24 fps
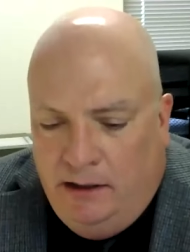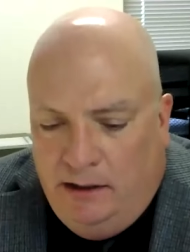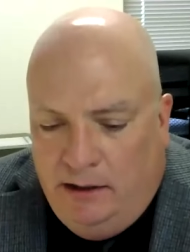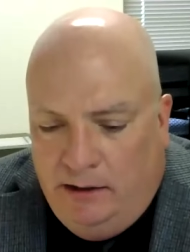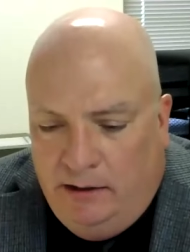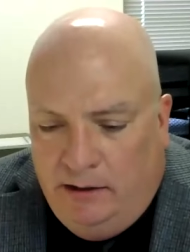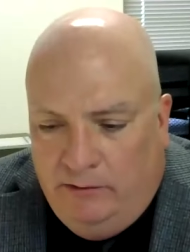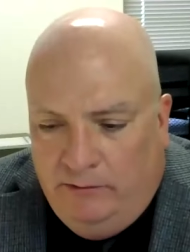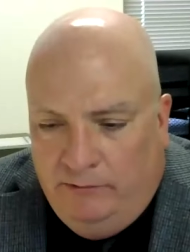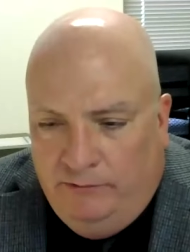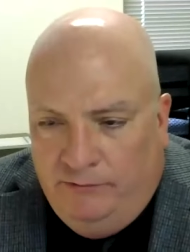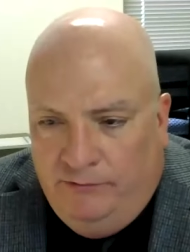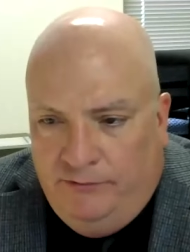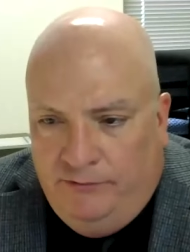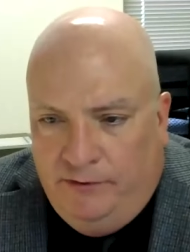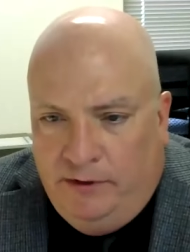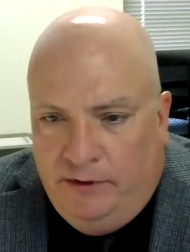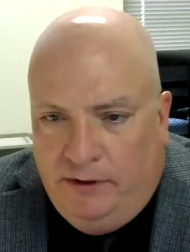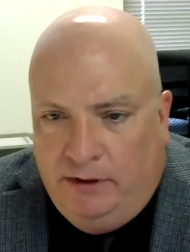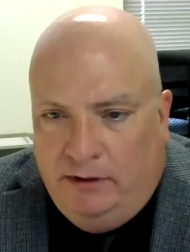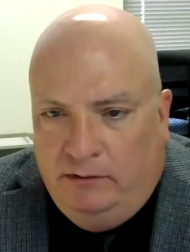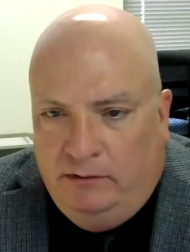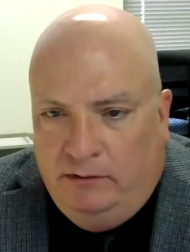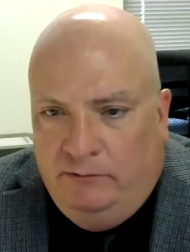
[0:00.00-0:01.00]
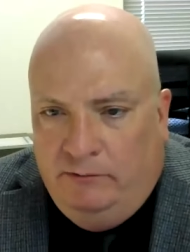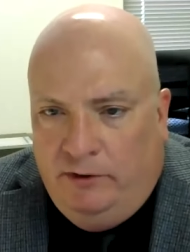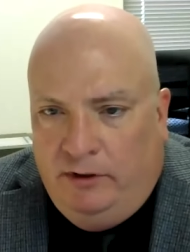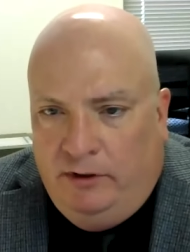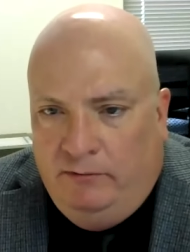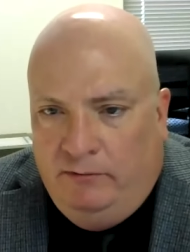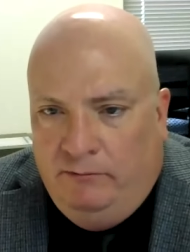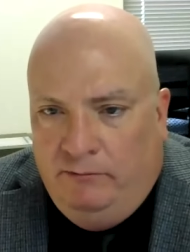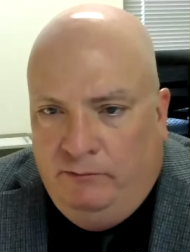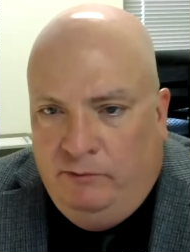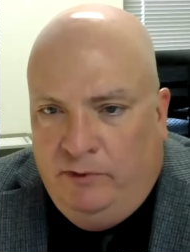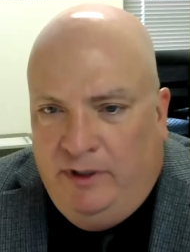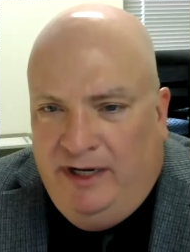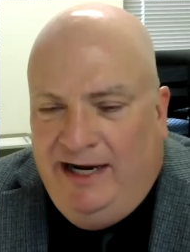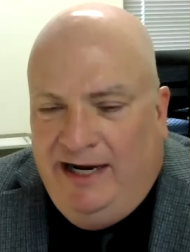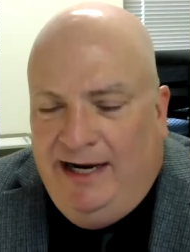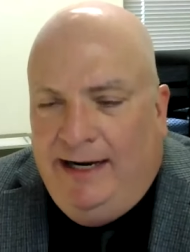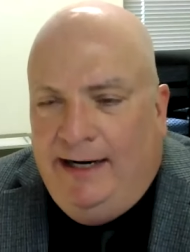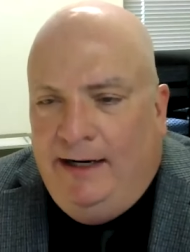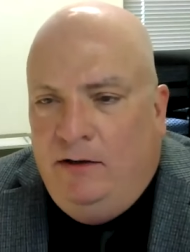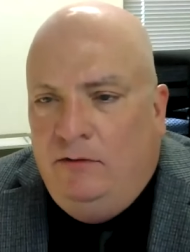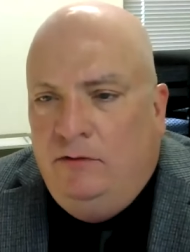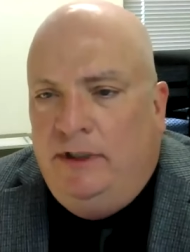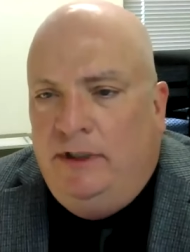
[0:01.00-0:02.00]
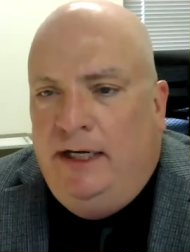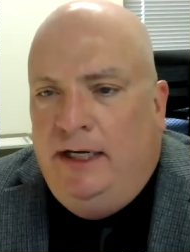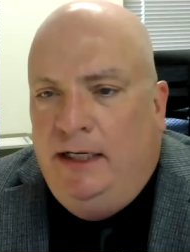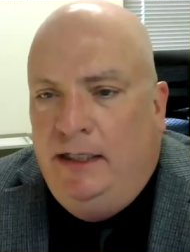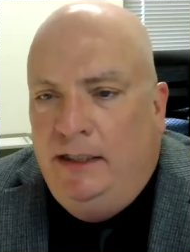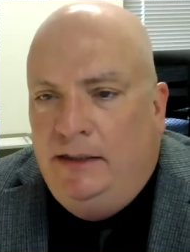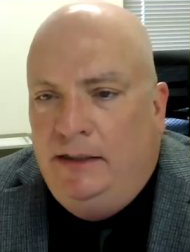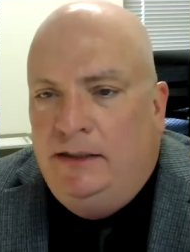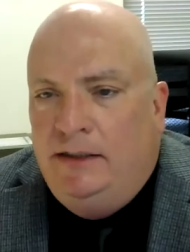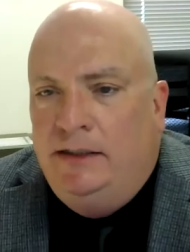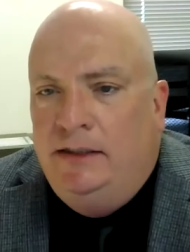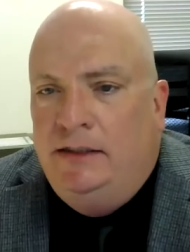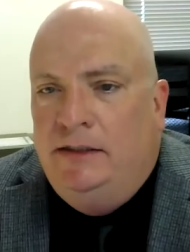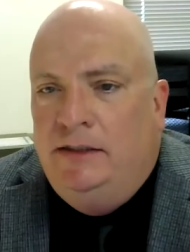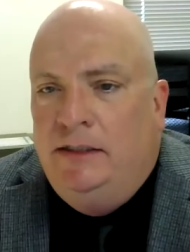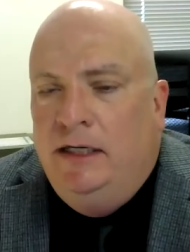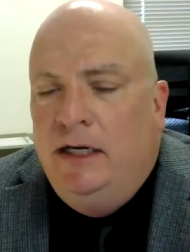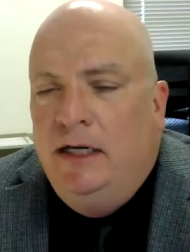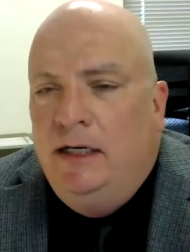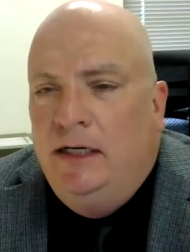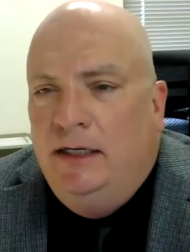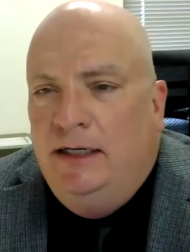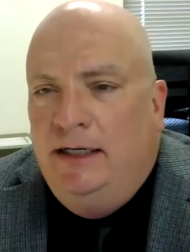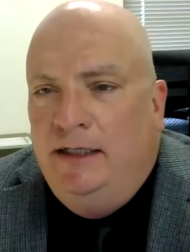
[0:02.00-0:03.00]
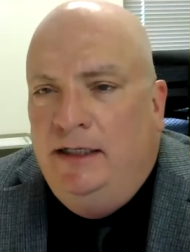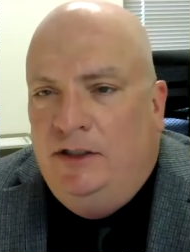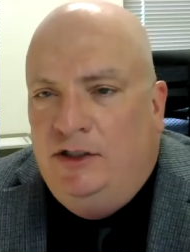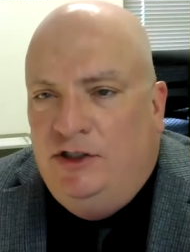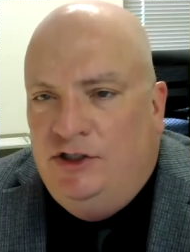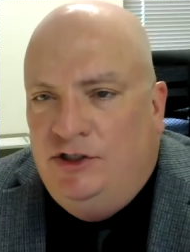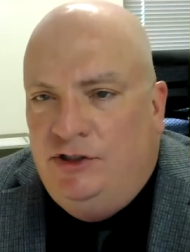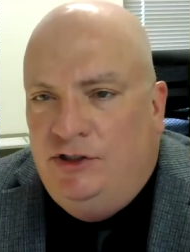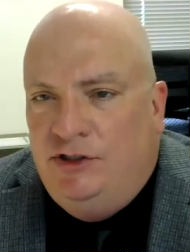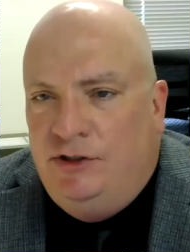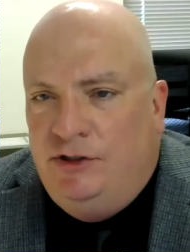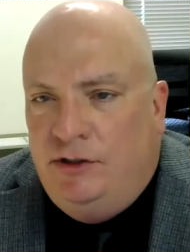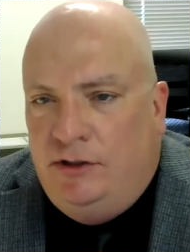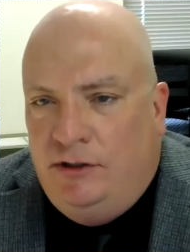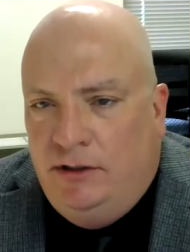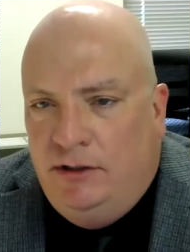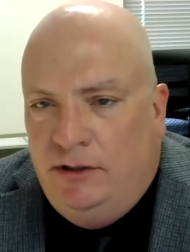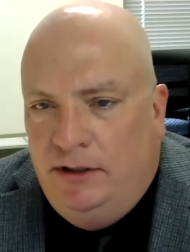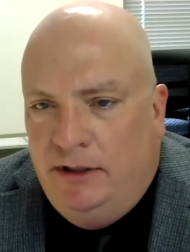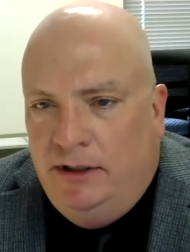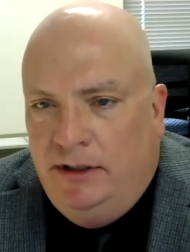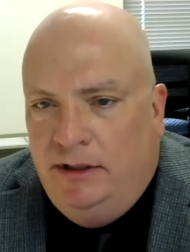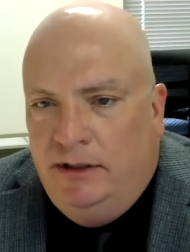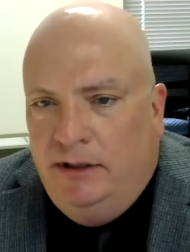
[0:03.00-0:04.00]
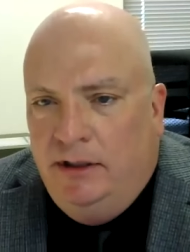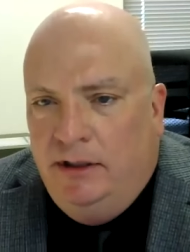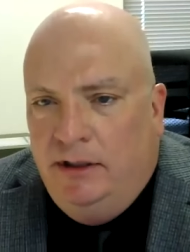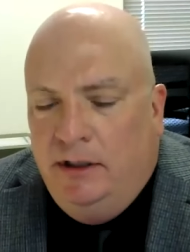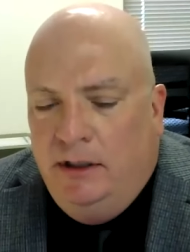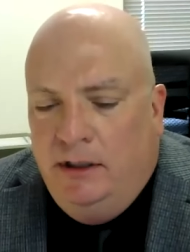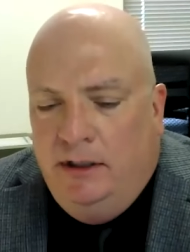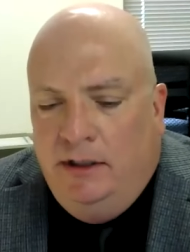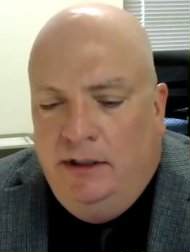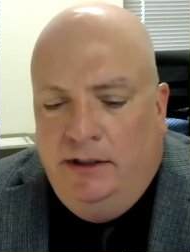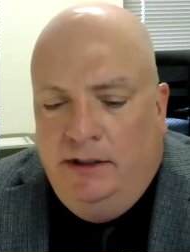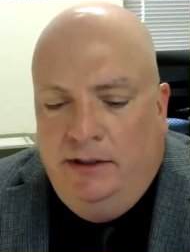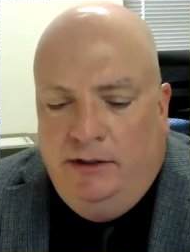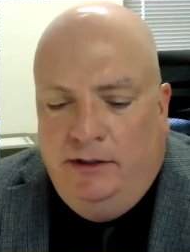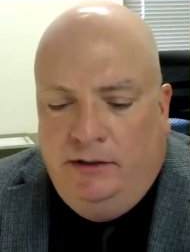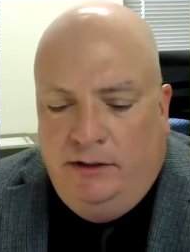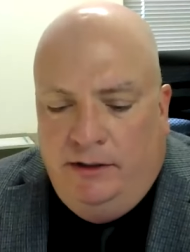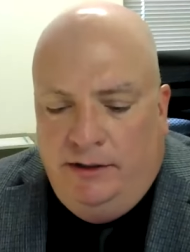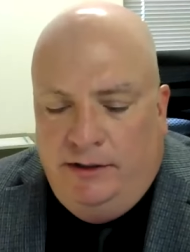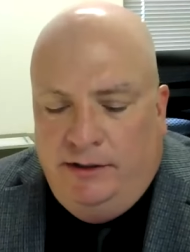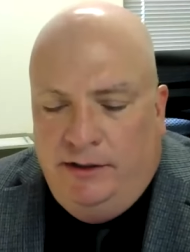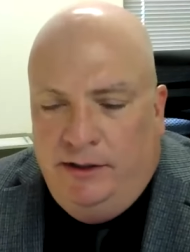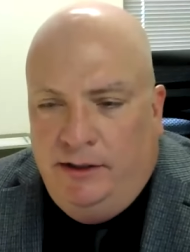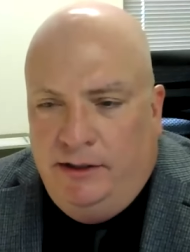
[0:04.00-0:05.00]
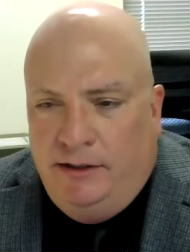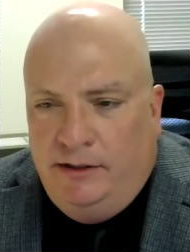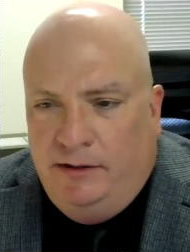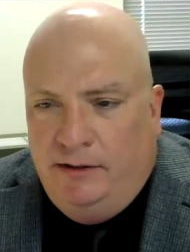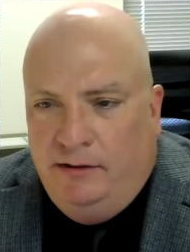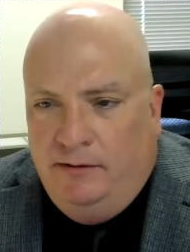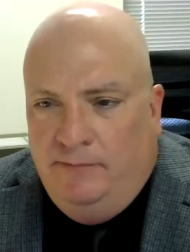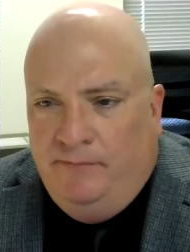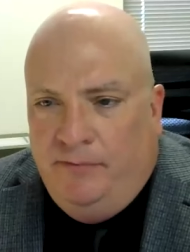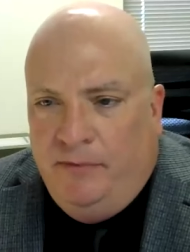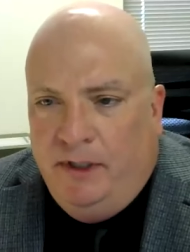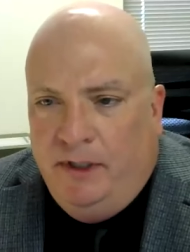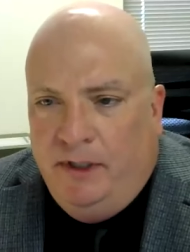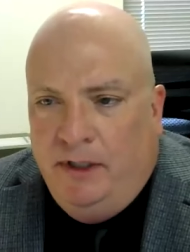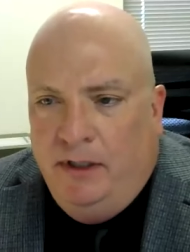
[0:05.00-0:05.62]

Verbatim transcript: of, uh, of how cases get started in our system.